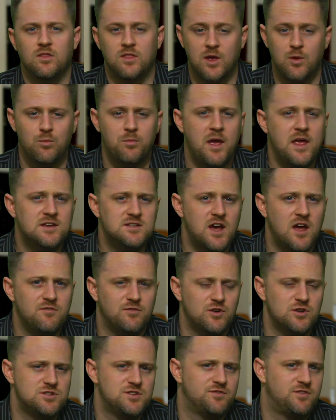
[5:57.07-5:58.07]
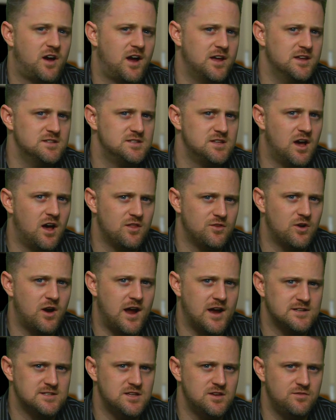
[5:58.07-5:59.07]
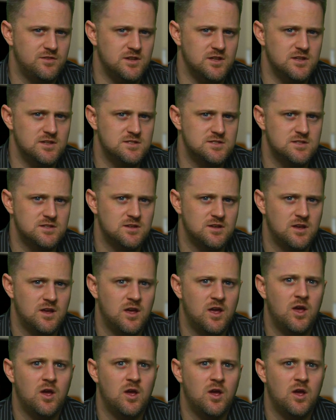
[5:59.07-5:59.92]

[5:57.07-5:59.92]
They may diversify into other activities,